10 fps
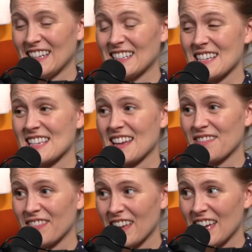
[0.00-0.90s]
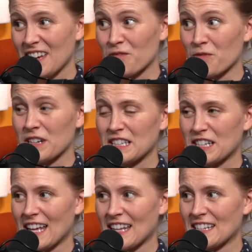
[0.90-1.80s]
He does have really
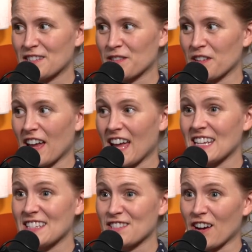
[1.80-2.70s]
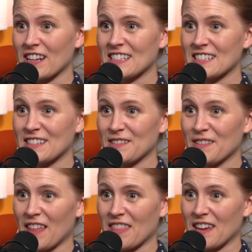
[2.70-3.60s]
good head control, and he's starting to
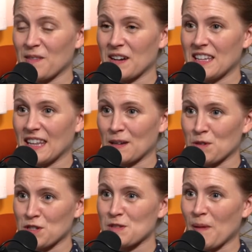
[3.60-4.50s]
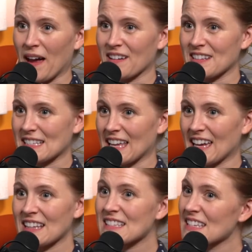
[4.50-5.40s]
do that thing where he like pushes back on his
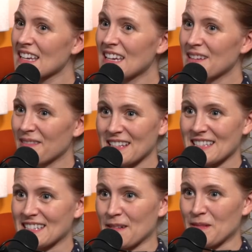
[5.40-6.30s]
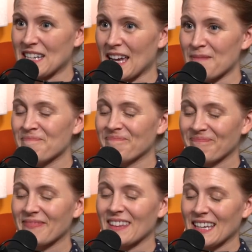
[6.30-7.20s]
legs when he's in tummy time.